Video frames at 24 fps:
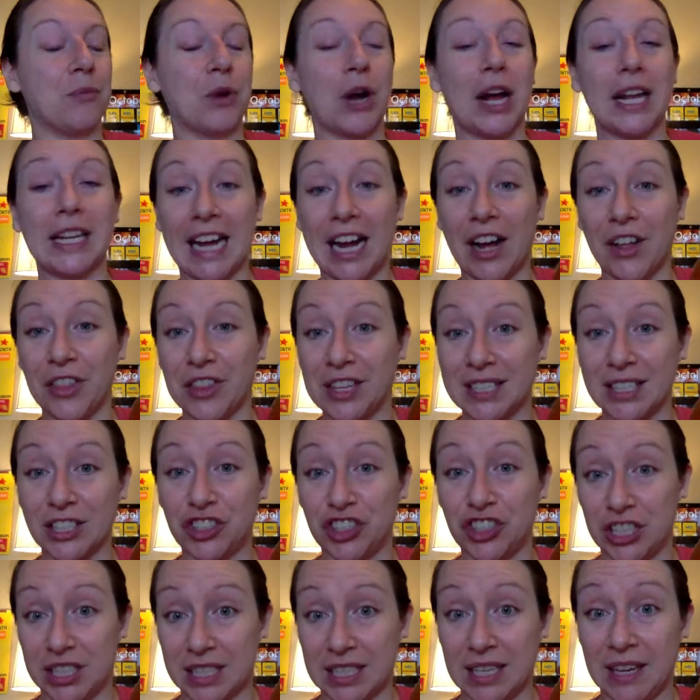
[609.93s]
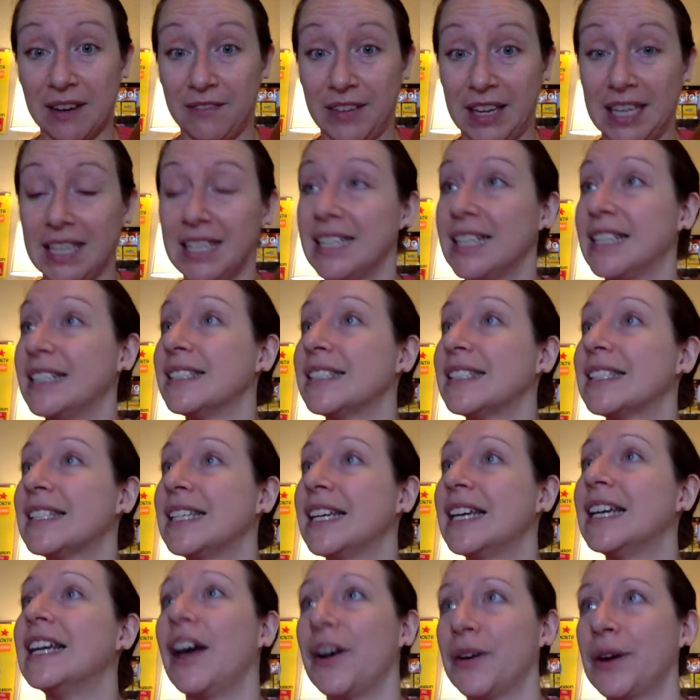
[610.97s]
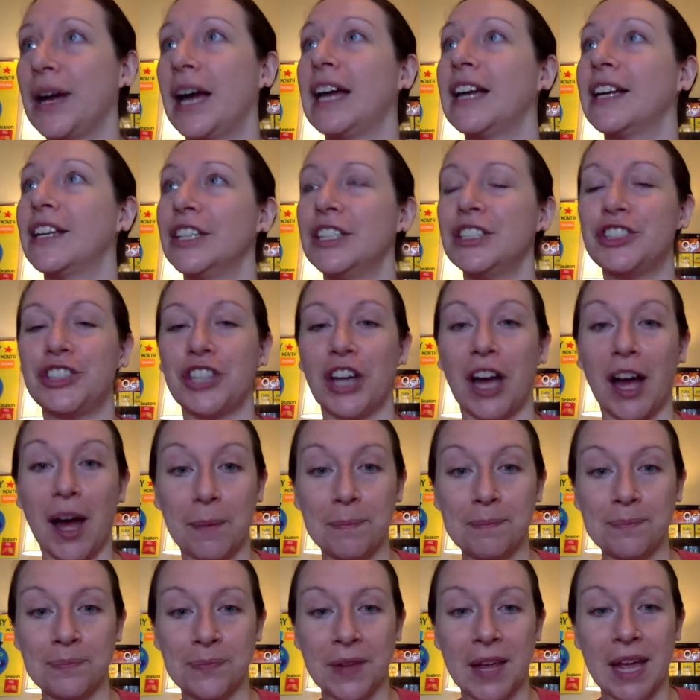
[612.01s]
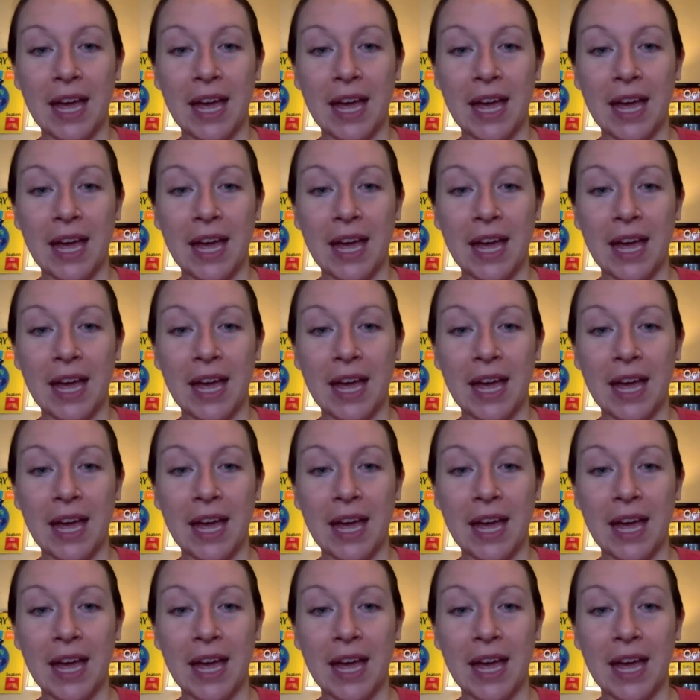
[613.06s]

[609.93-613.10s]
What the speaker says: Right now, this is just convenience. Okay, good job.